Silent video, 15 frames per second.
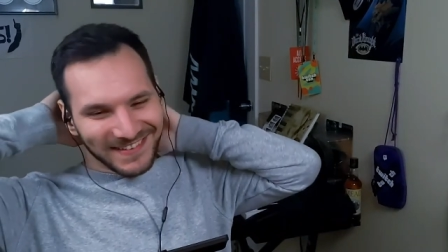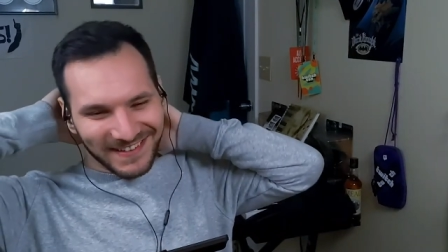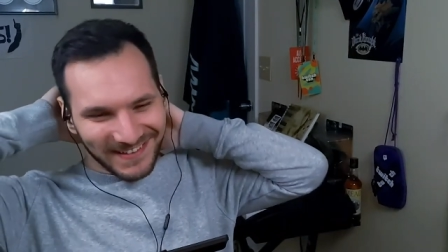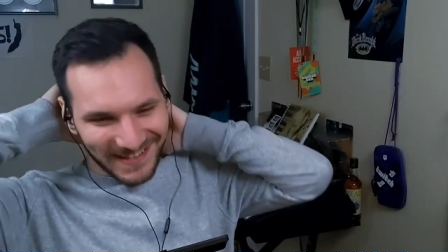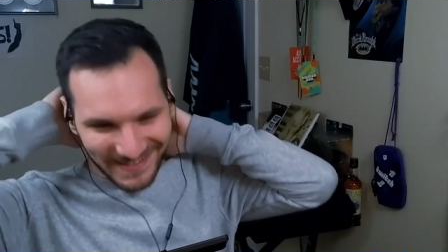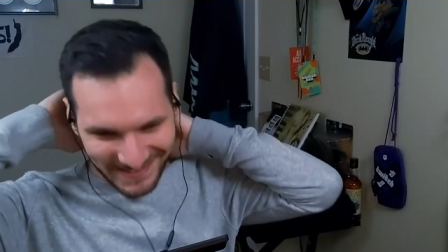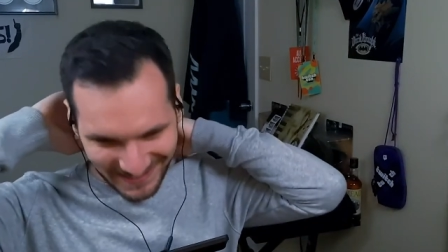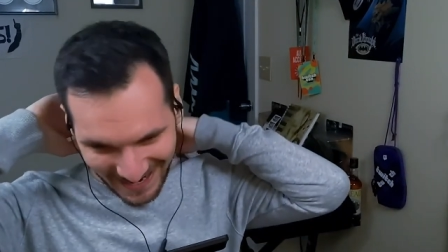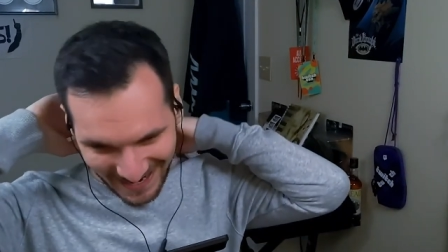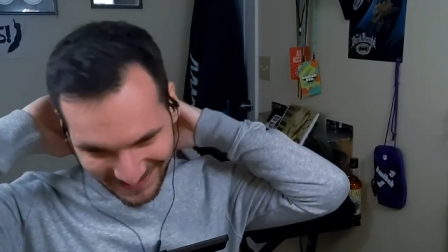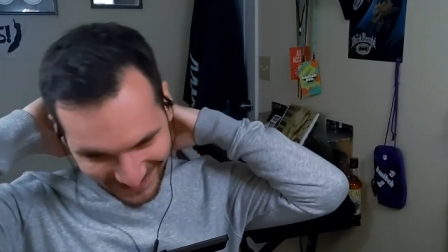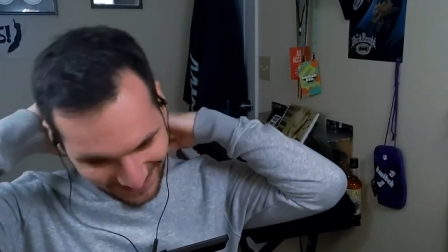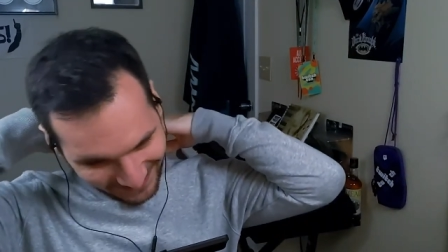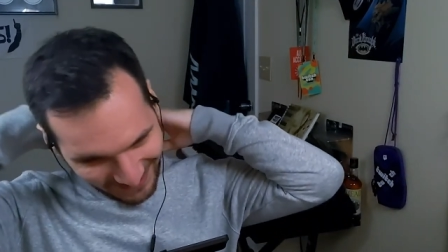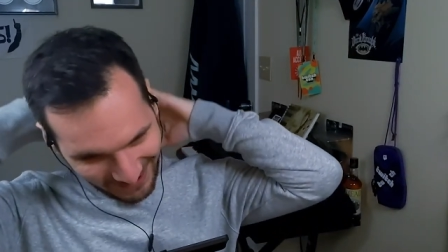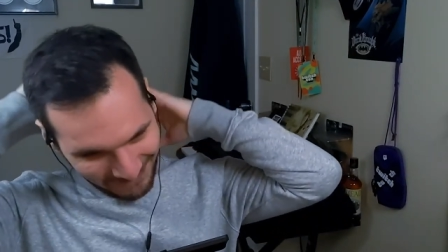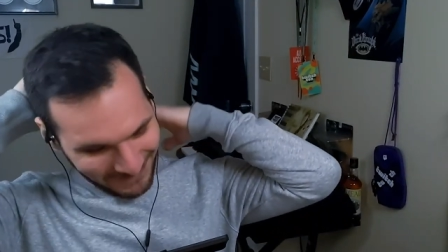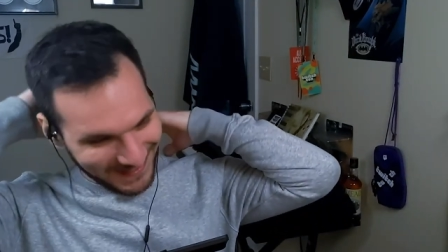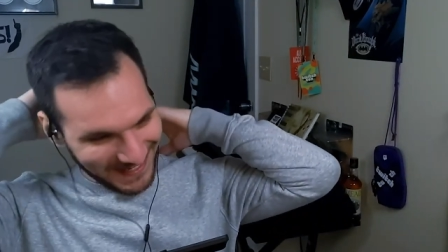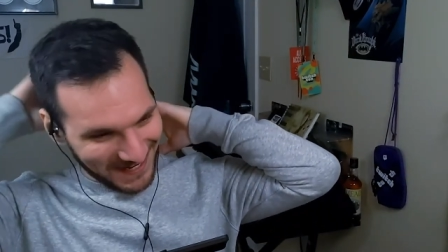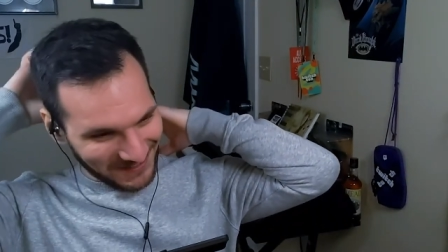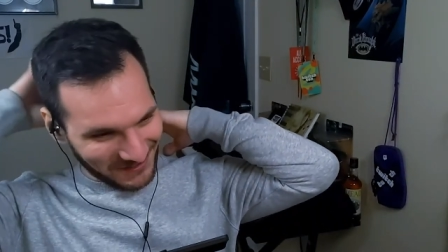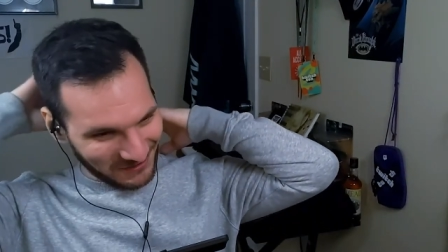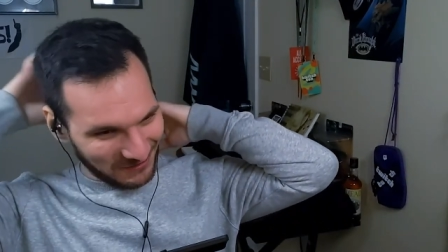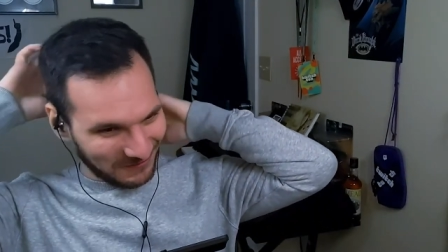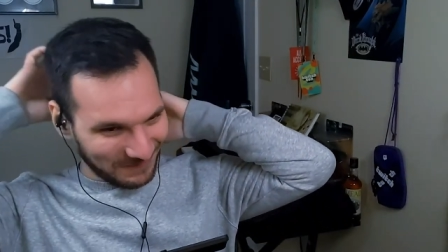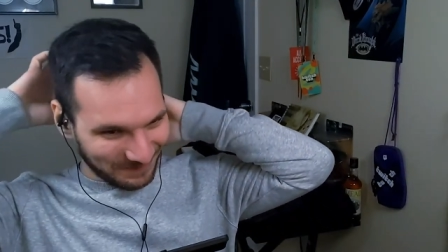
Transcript: This has a lot of potential.